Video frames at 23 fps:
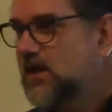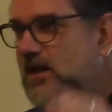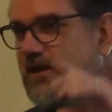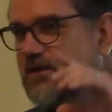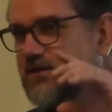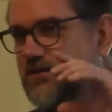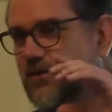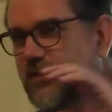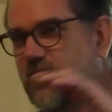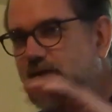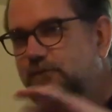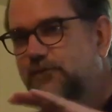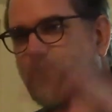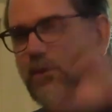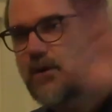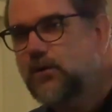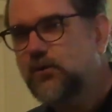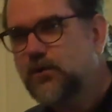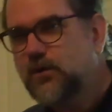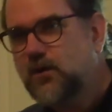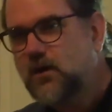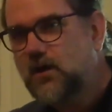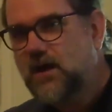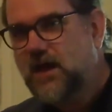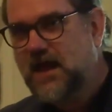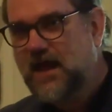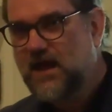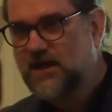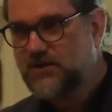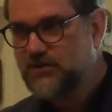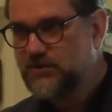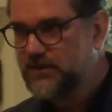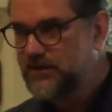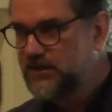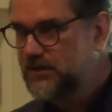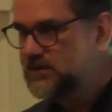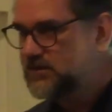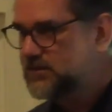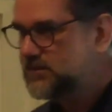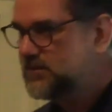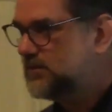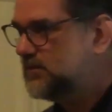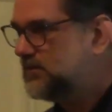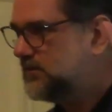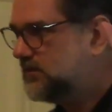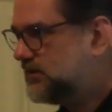So if we were actually
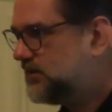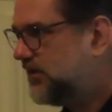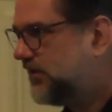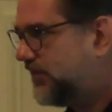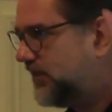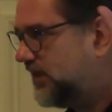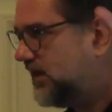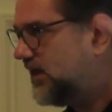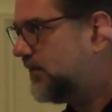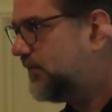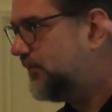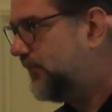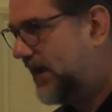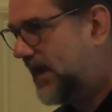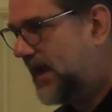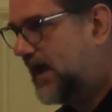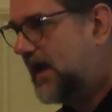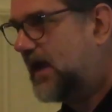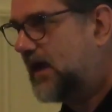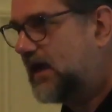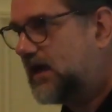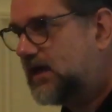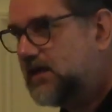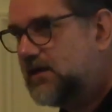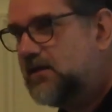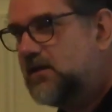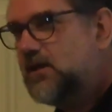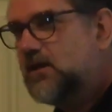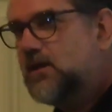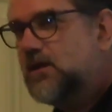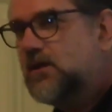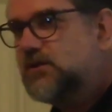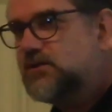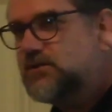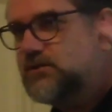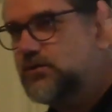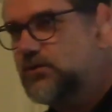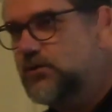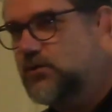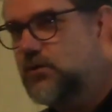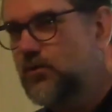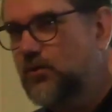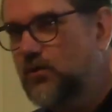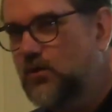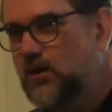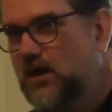to think back
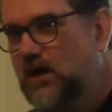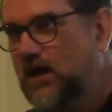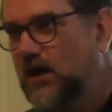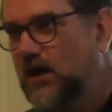to